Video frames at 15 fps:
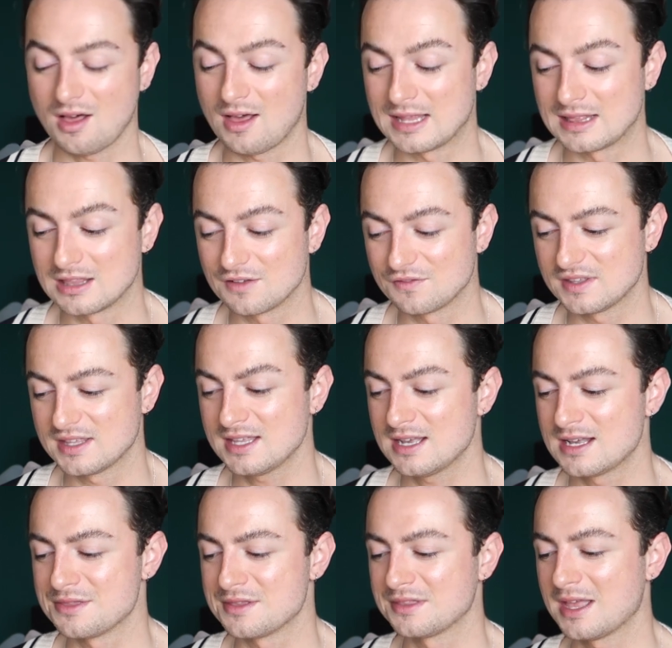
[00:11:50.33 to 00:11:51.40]
I love
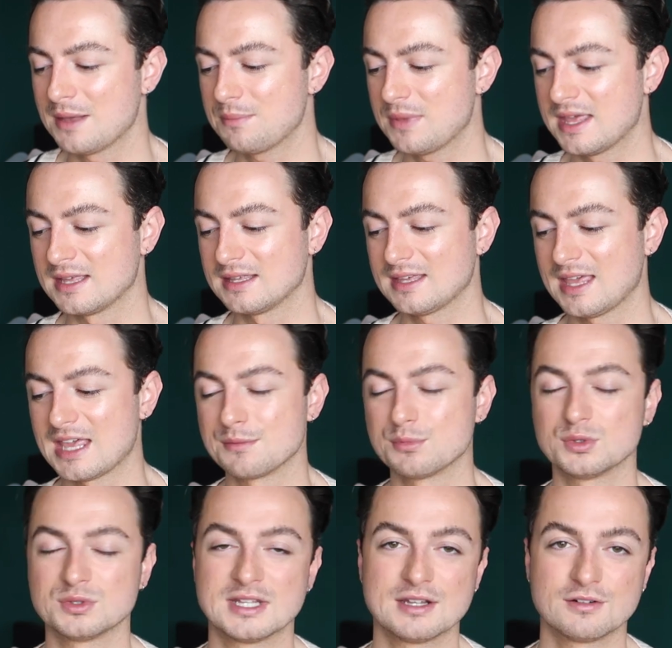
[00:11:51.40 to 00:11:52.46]
it. And then that pink
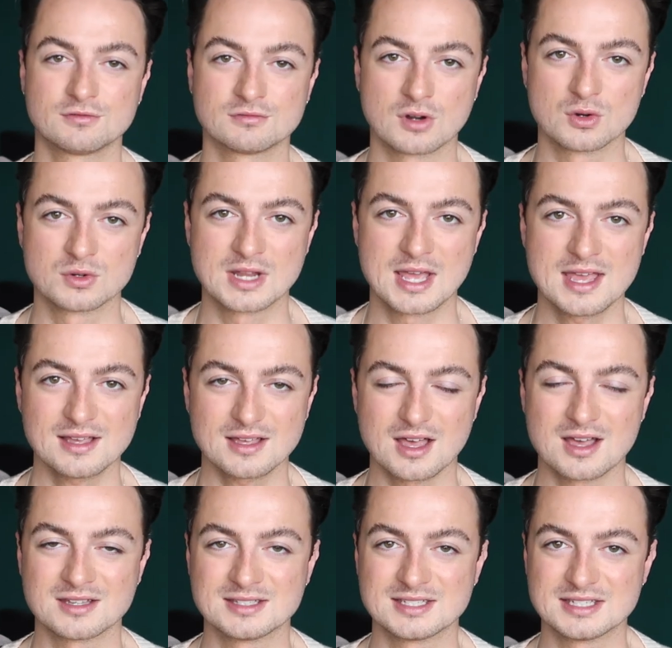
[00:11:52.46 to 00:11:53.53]
cable knit roll neck
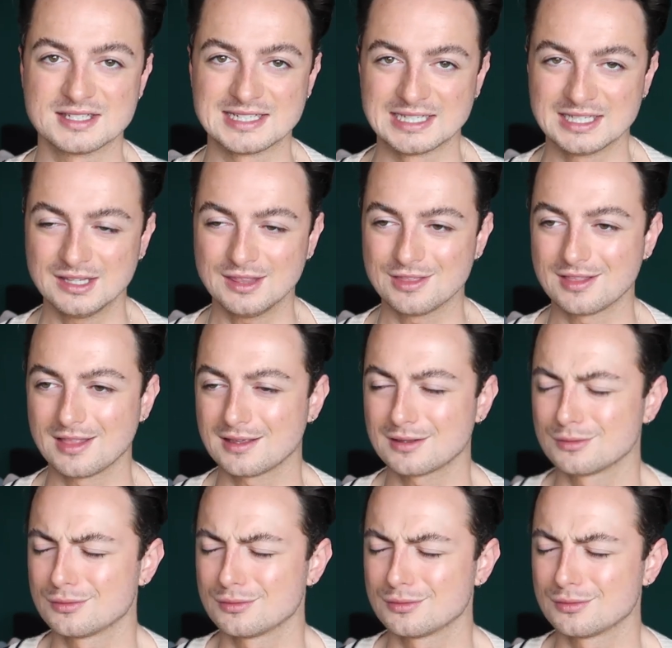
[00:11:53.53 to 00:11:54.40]
underneath.